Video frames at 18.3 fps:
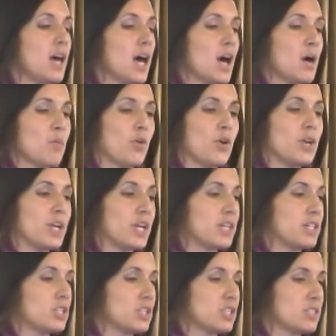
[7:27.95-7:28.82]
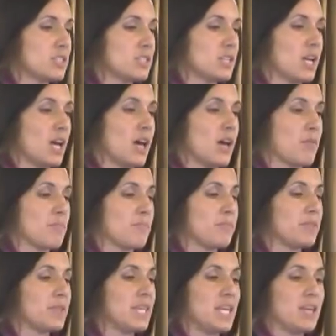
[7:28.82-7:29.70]
Or you can just
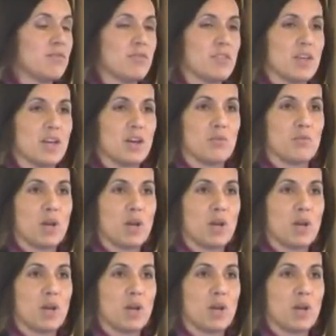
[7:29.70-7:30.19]
leave the